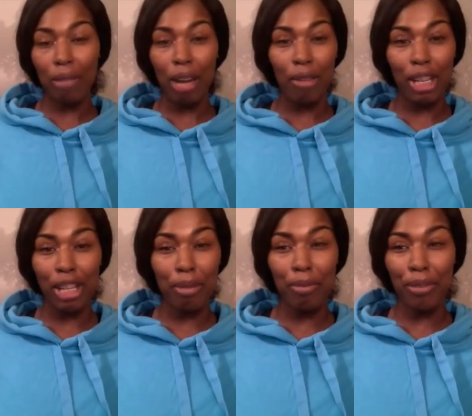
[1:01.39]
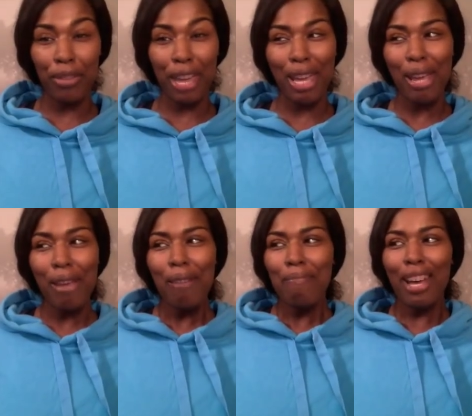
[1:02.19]
about what other people think,
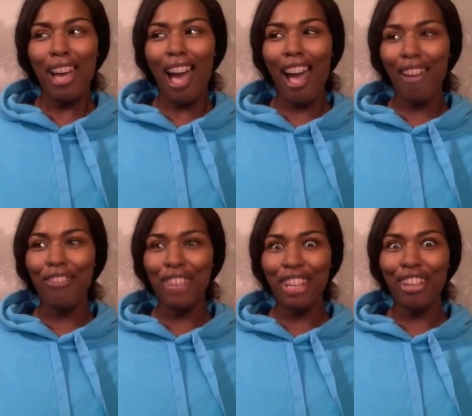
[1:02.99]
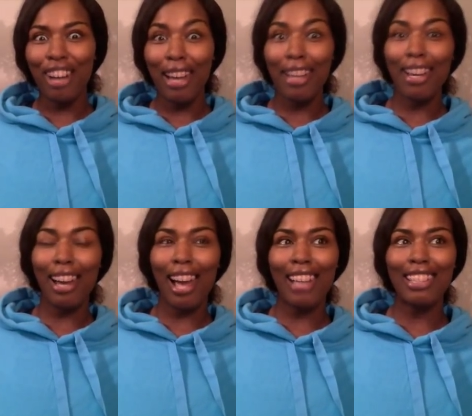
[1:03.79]
but I feel like
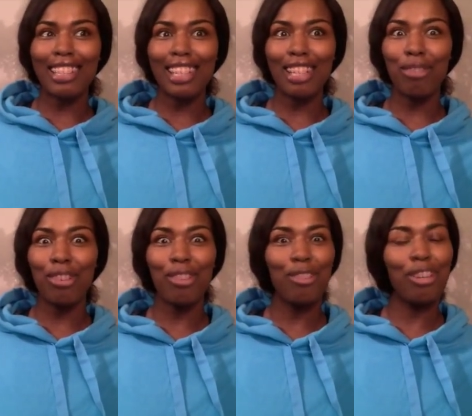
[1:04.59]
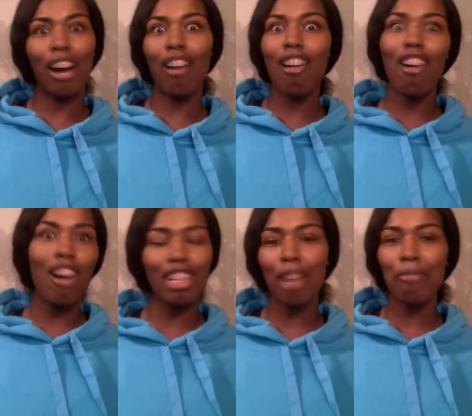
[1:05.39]
I did a
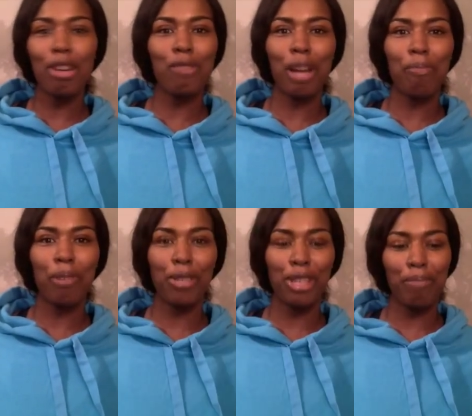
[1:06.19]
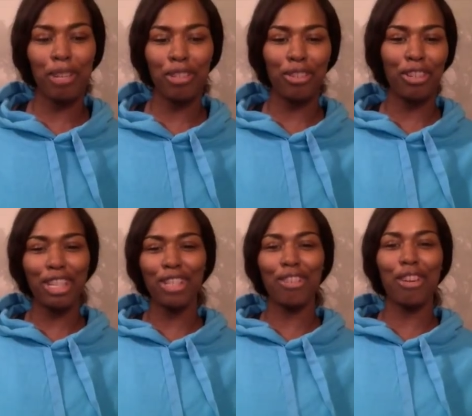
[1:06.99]
long time ago when I posted a picture on
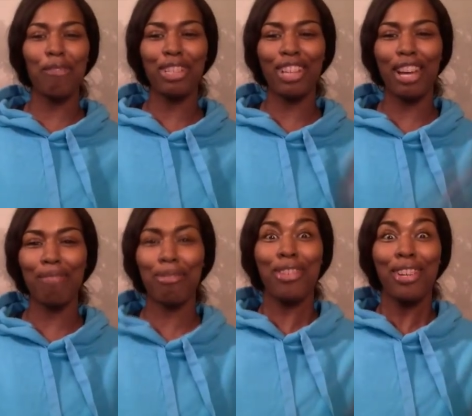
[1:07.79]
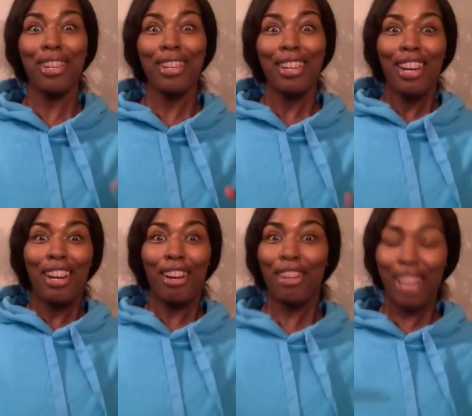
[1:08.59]
Instagram and was like,
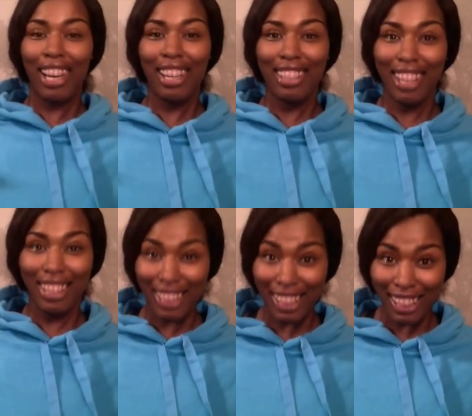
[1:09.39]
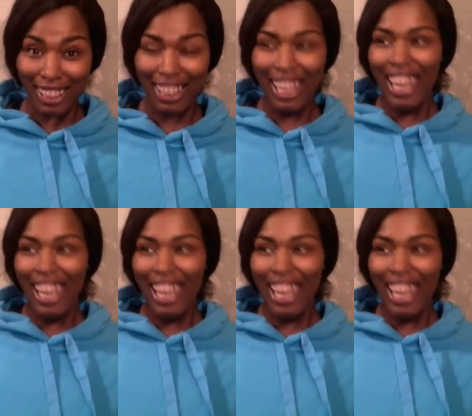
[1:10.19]
okay, that's it.